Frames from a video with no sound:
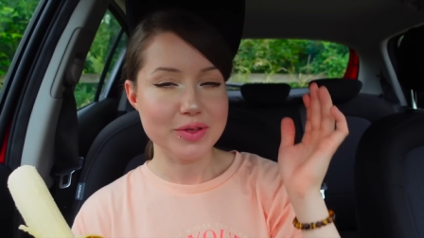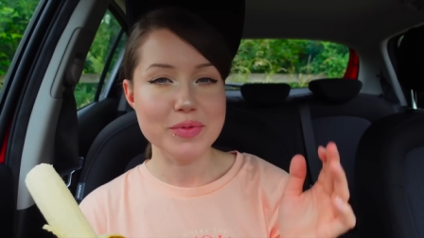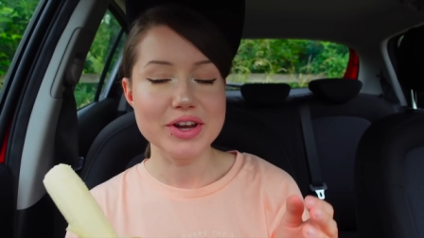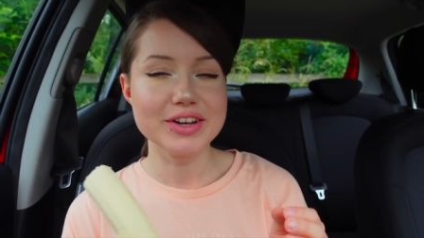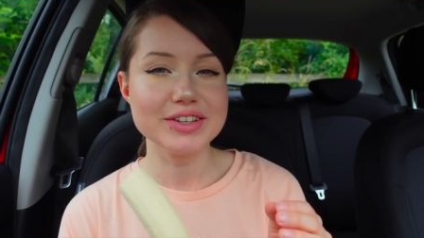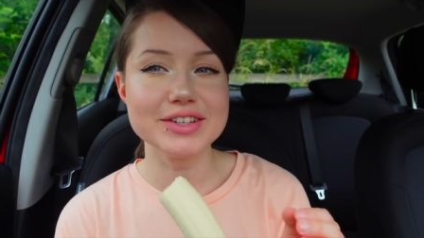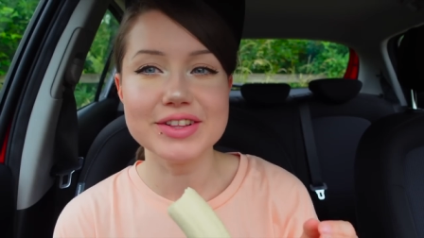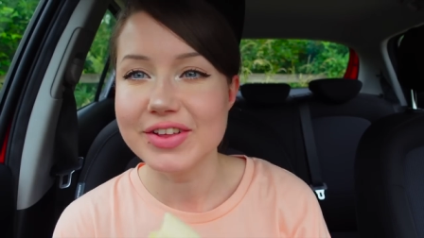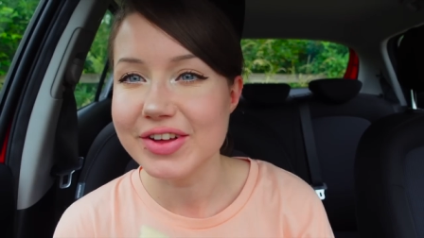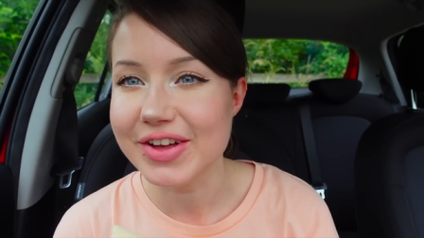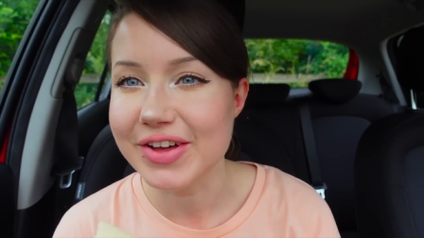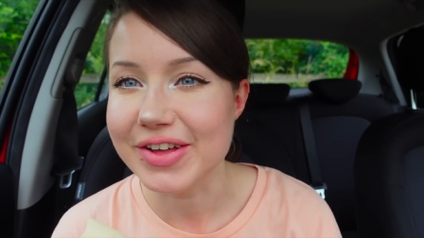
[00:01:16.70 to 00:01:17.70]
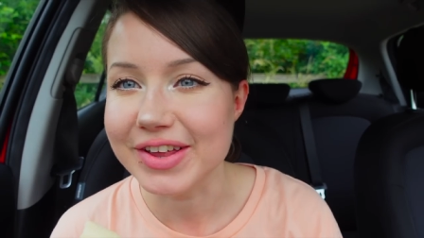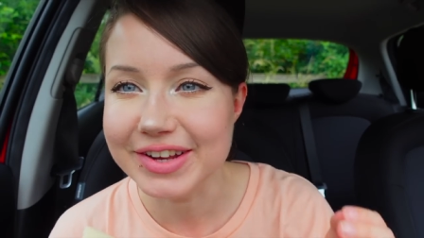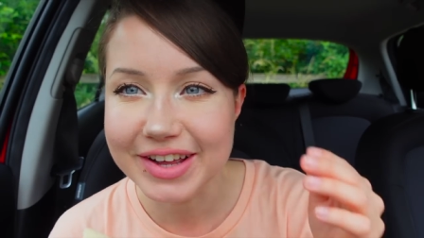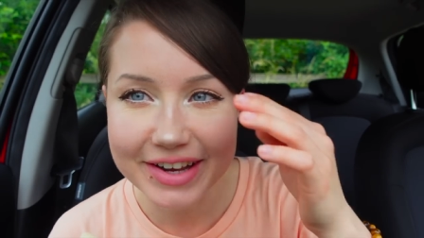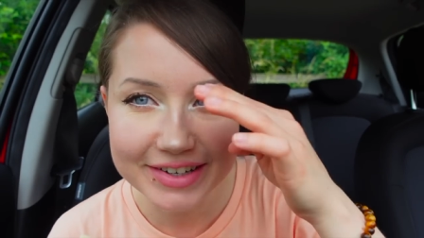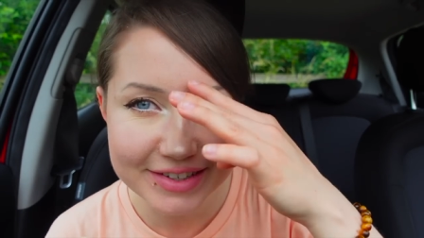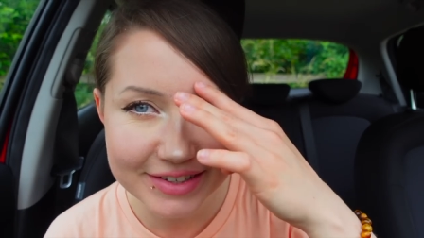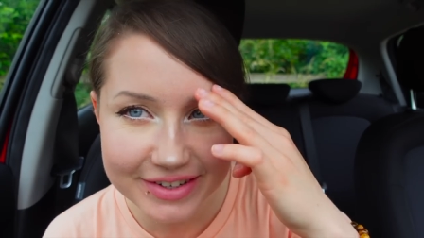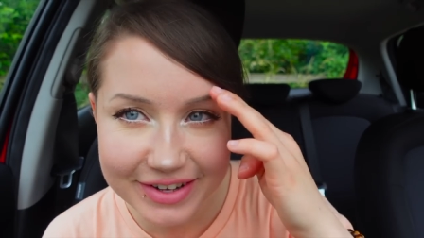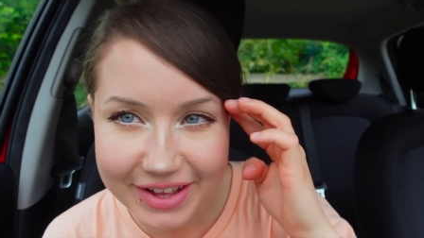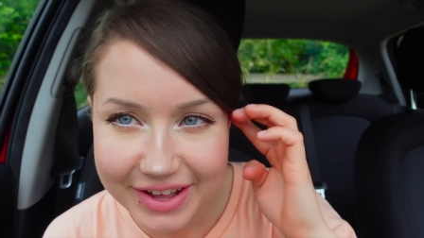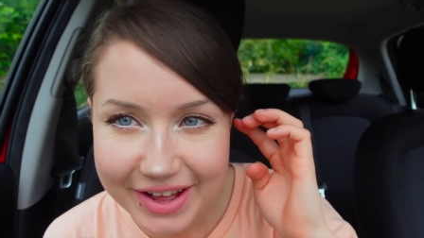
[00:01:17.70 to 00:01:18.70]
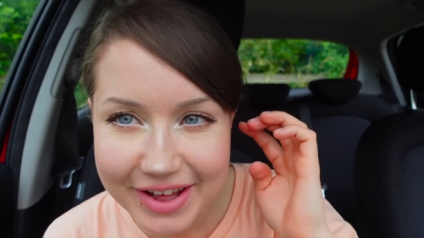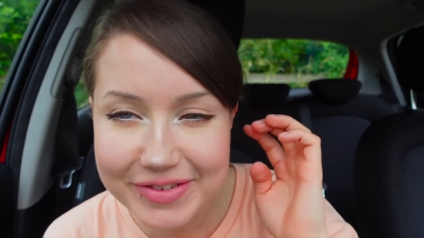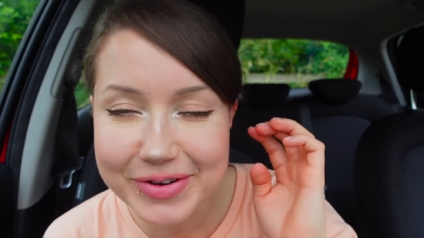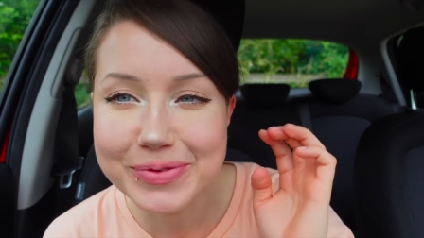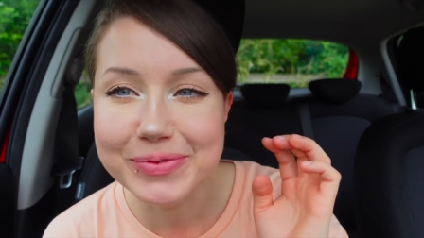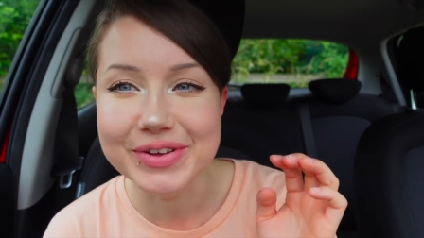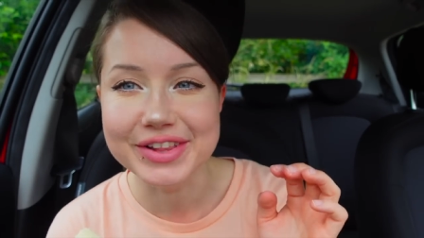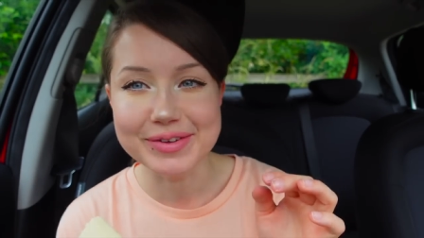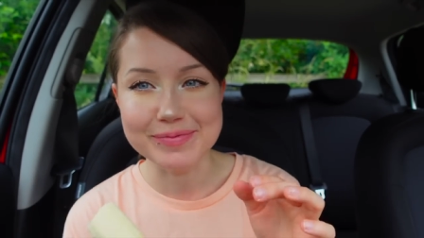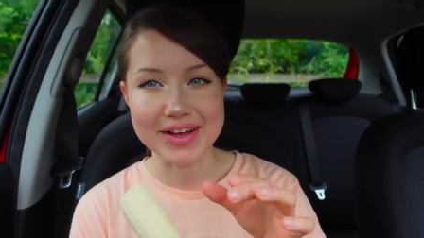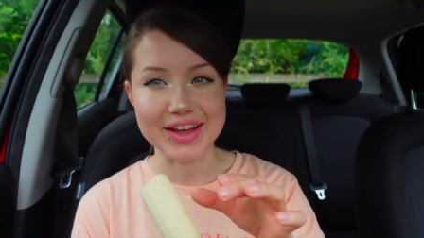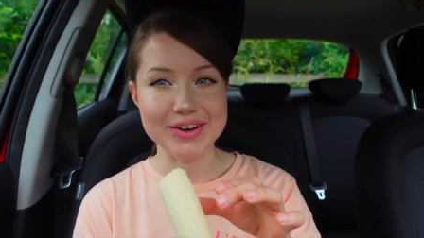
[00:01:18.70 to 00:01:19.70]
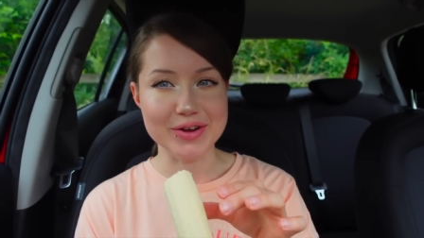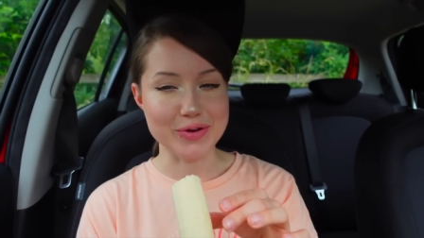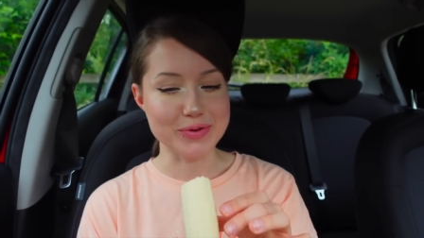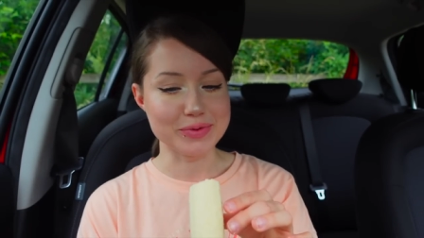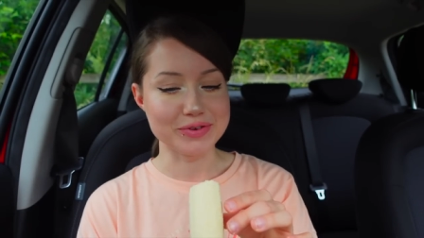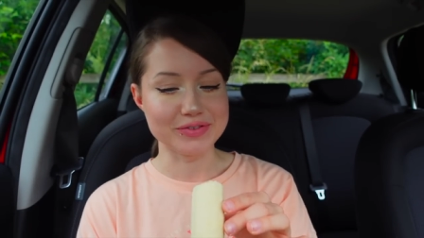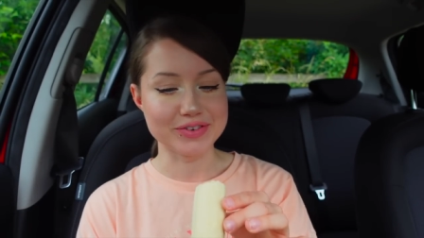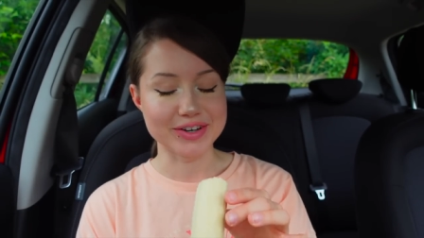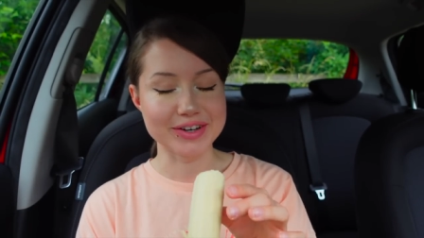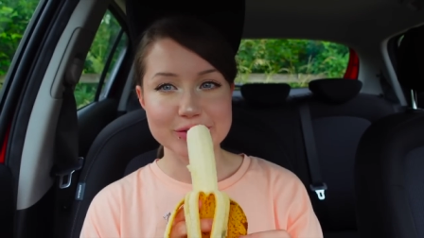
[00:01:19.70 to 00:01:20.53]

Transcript: but it doesn't look good. I just look like I have a really bad comb over.